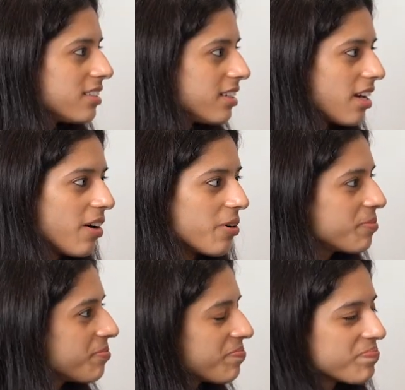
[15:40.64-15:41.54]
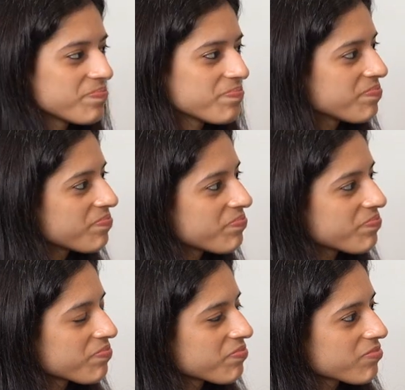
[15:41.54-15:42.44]

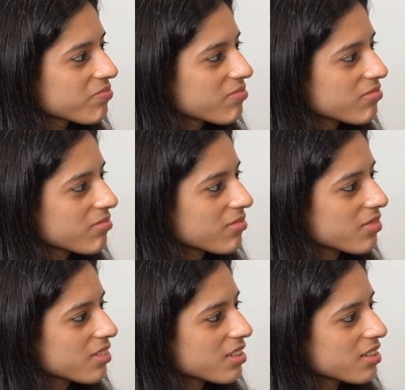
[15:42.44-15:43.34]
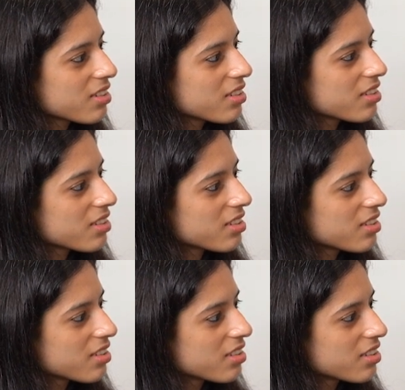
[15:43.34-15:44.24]
(silent)